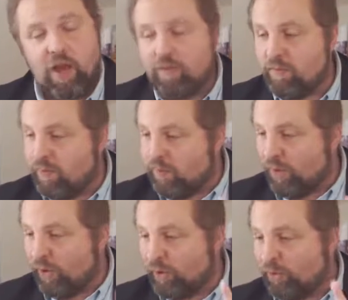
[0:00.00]

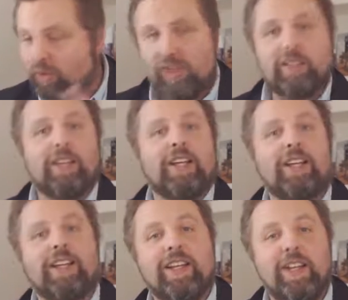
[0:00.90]
further signaling
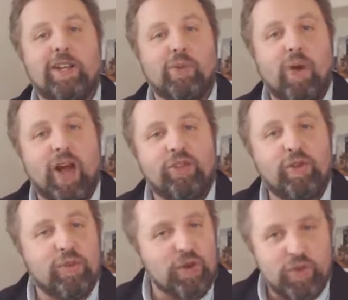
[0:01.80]
the rise
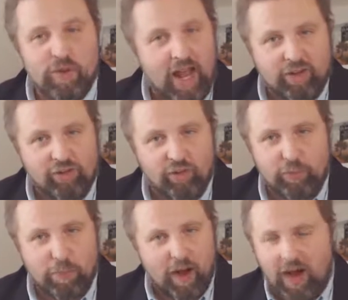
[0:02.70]
of a new
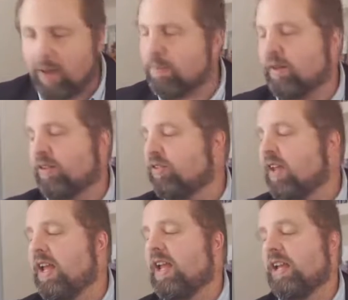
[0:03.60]
nationalist populist
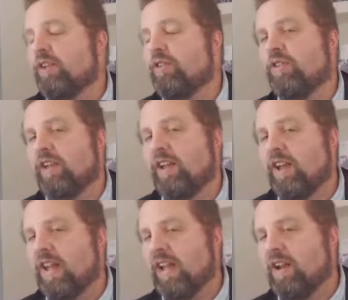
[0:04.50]
age
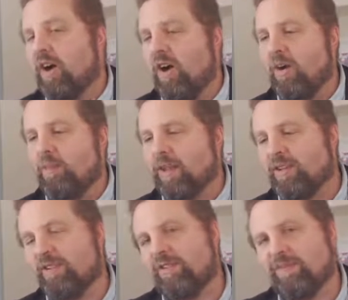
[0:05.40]
in our
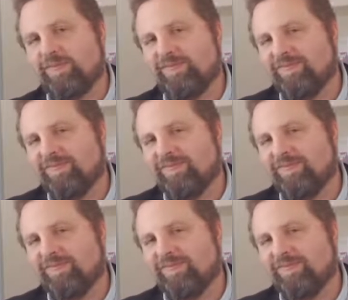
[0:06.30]
midst.